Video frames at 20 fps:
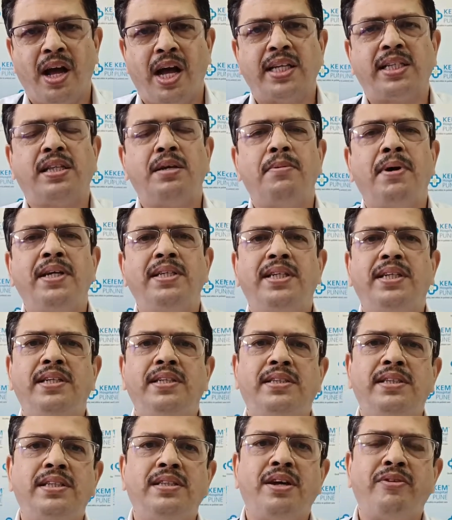Asthma is a
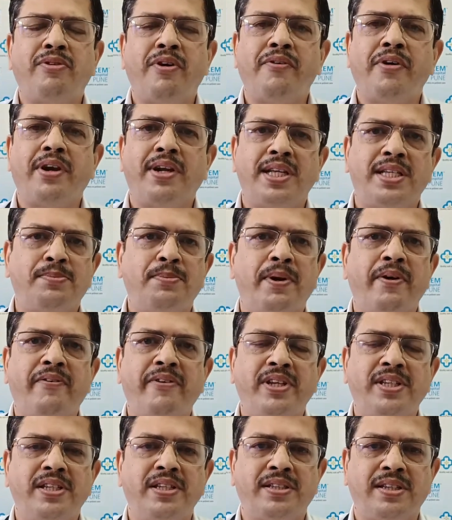disease of our
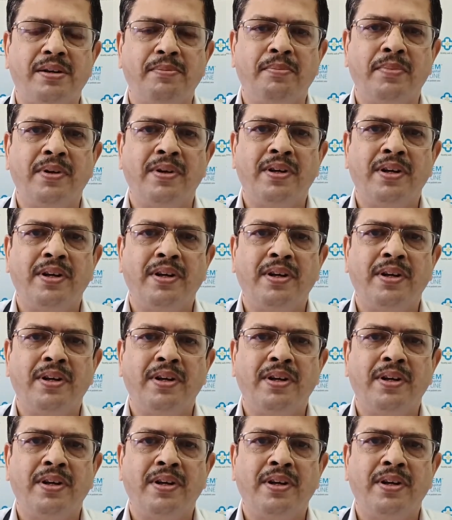respiratory system.